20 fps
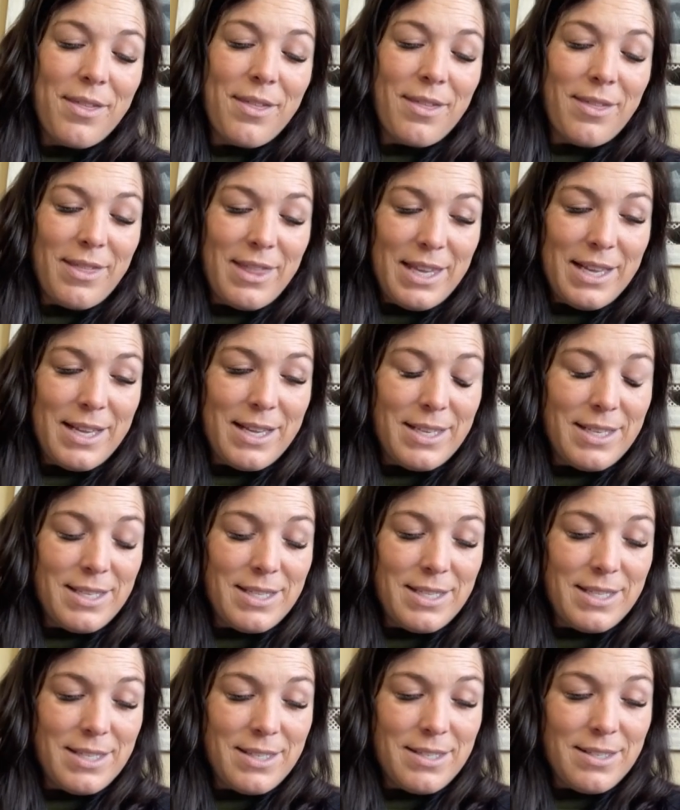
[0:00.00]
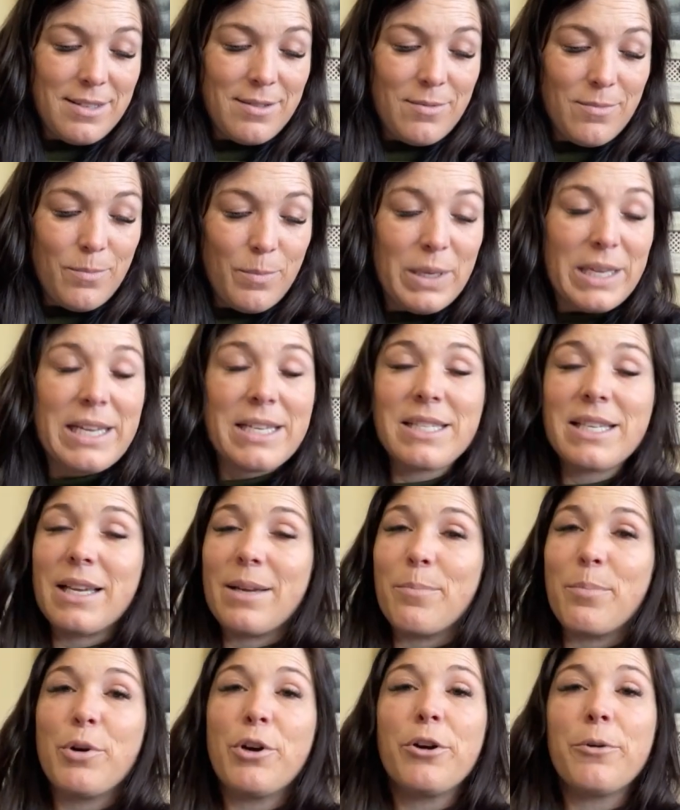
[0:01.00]
this because
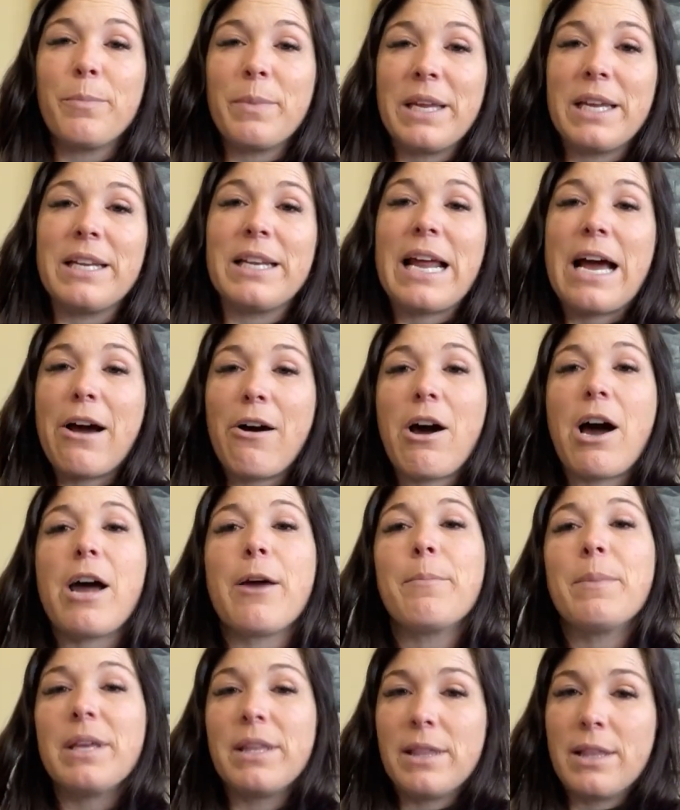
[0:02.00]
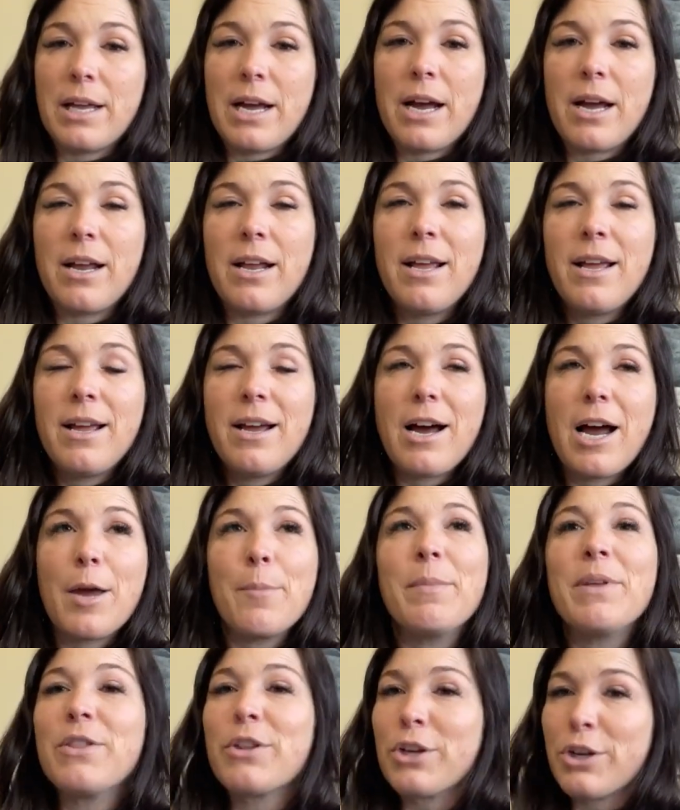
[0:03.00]
it put me now I'm in
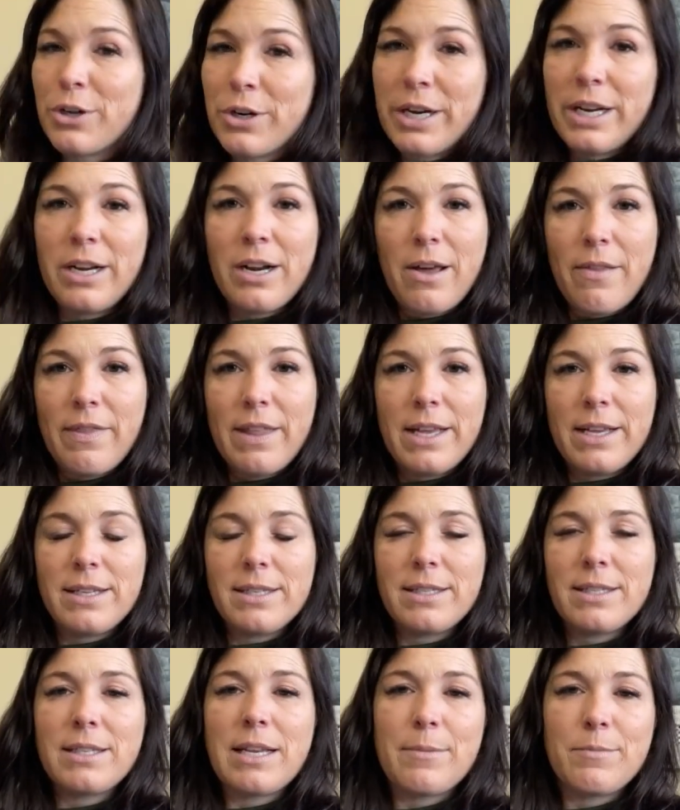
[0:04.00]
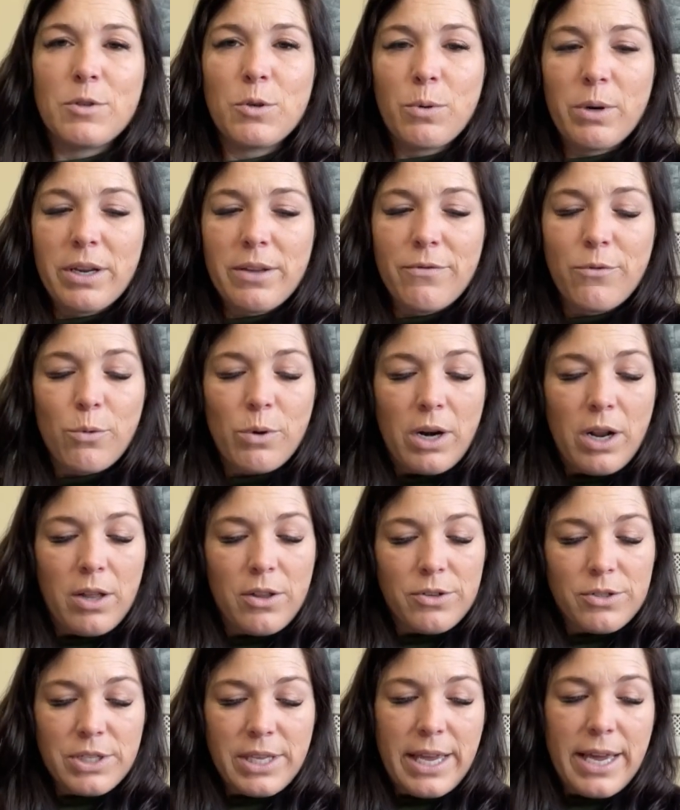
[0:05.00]
I'm in the green on this. I'm
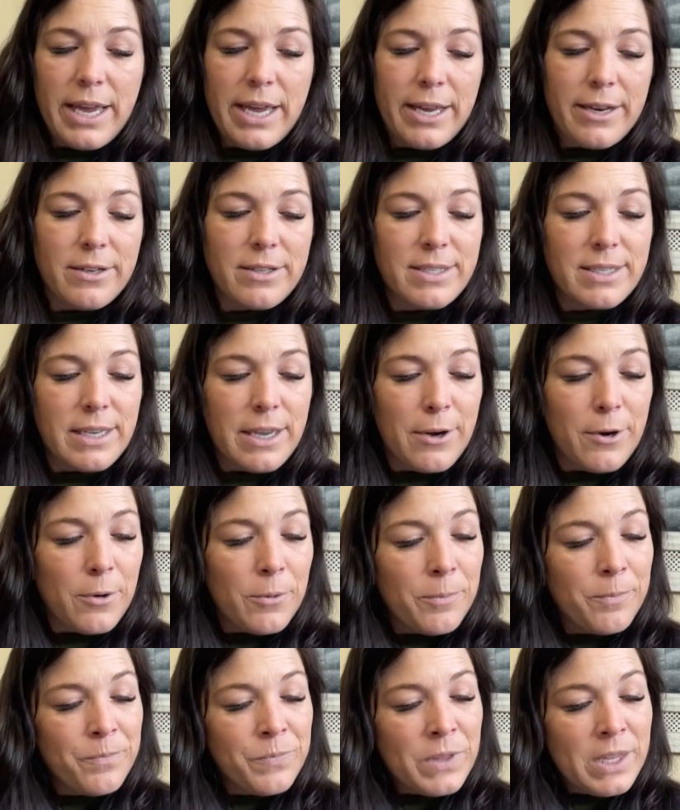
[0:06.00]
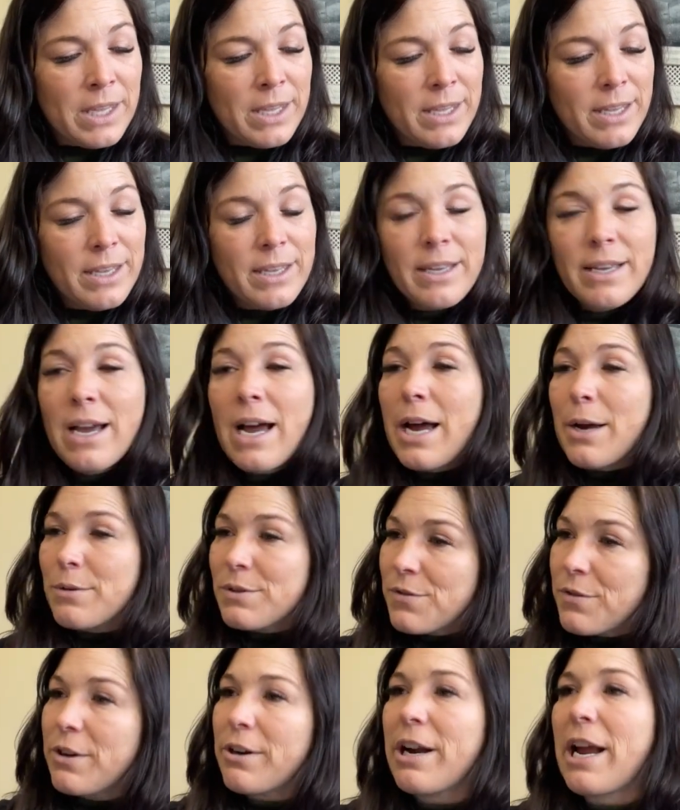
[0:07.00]
$24 ahead. So I was
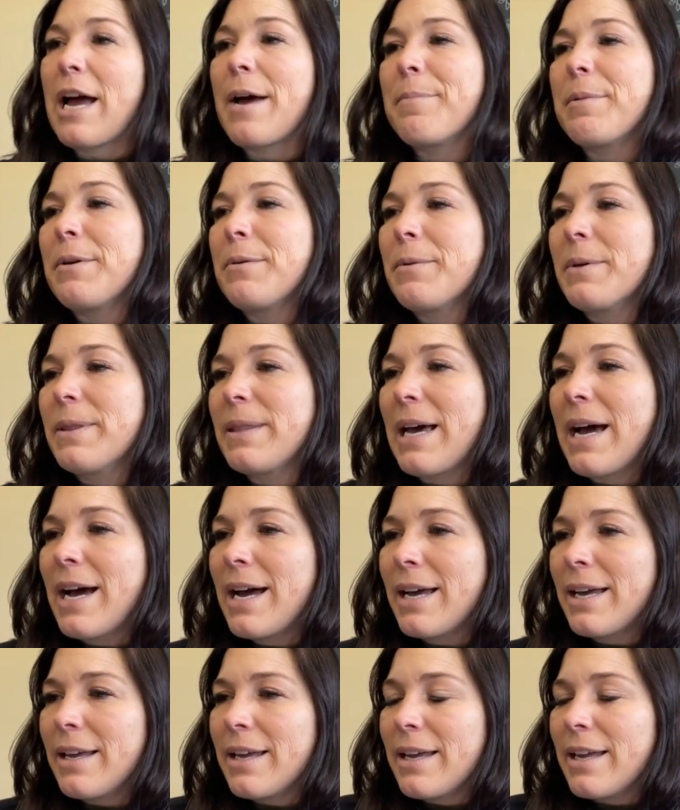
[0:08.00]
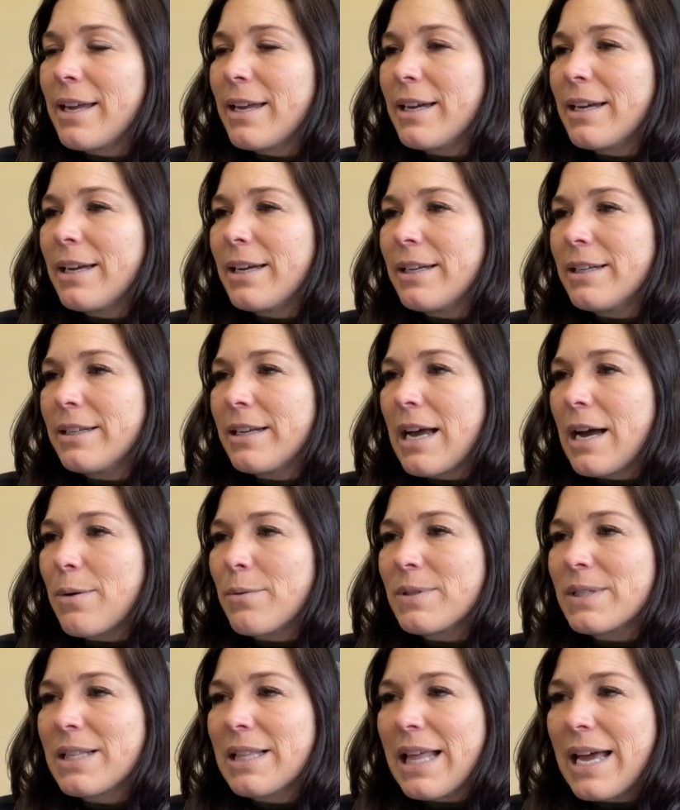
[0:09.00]
very happy with that and I
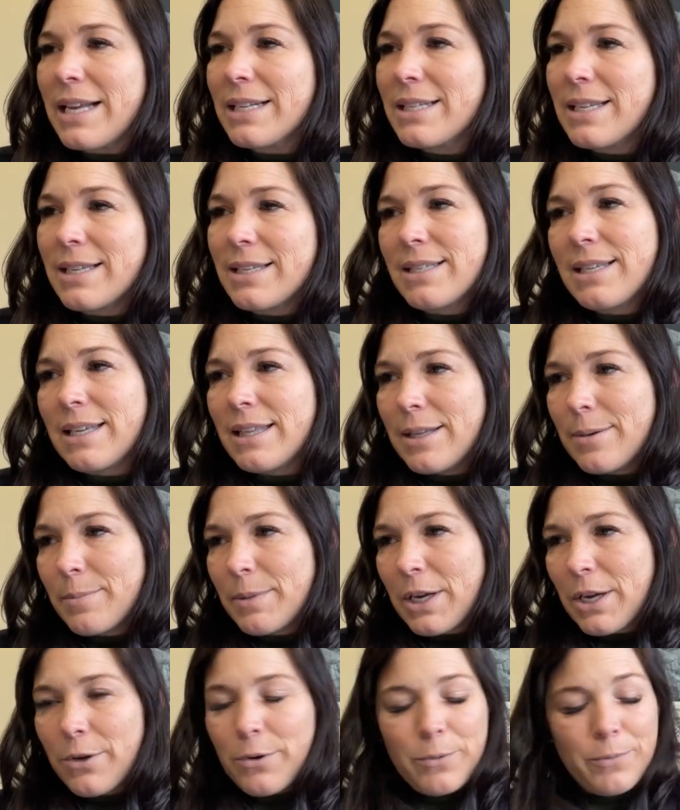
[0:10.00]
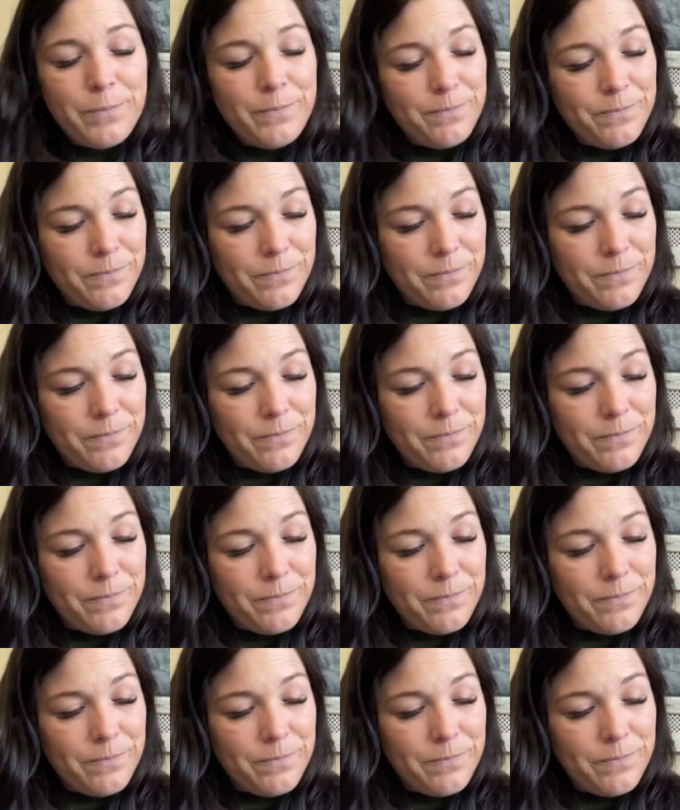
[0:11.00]
was glad to see them go.